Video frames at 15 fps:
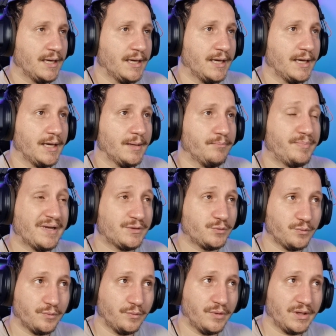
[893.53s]

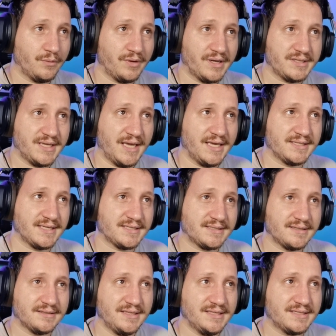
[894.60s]
But what I want to say is
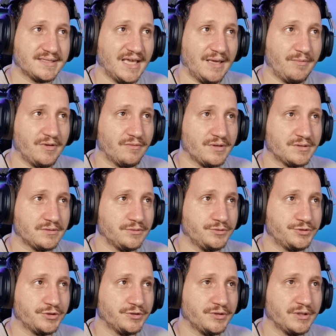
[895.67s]
that this gaming
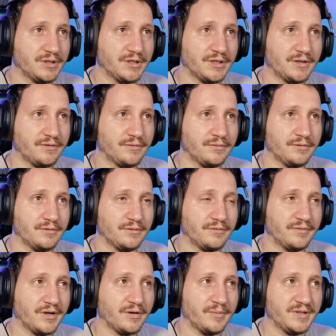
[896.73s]
resolution
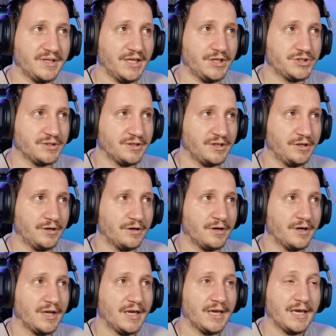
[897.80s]
recommendation
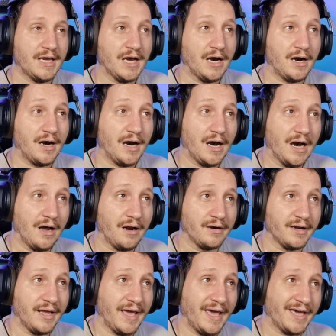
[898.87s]
here
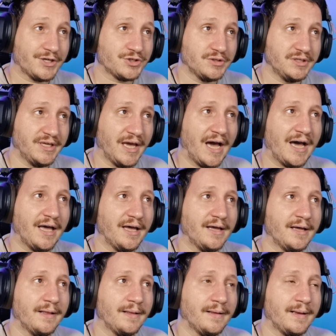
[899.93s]
are actually
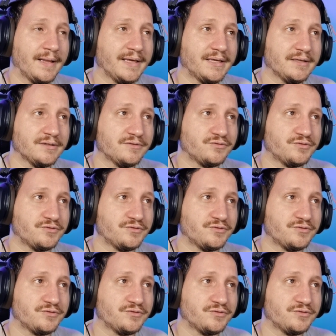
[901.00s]
like